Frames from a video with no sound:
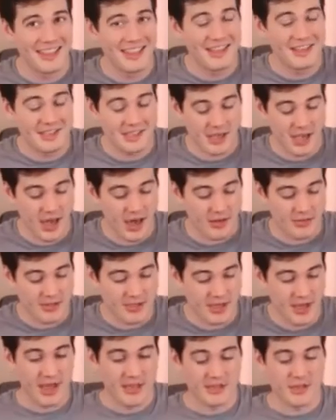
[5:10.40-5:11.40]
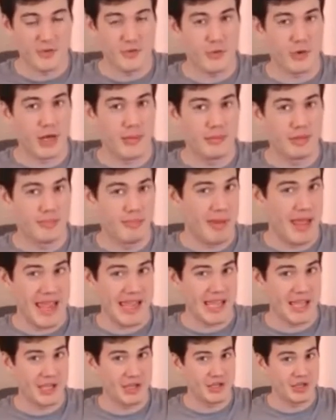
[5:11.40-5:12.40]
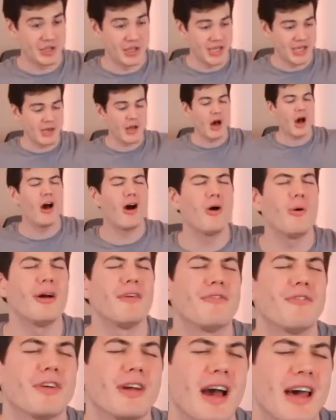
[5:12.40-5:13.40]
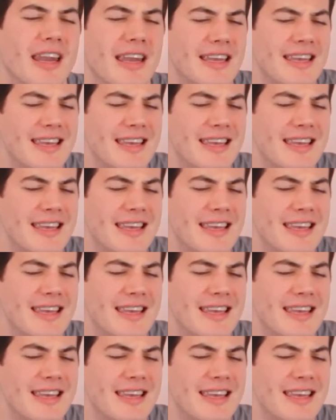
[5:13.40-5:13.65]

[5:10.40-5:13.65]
this counts as a rimmed baking sheet. Oh, I forgot a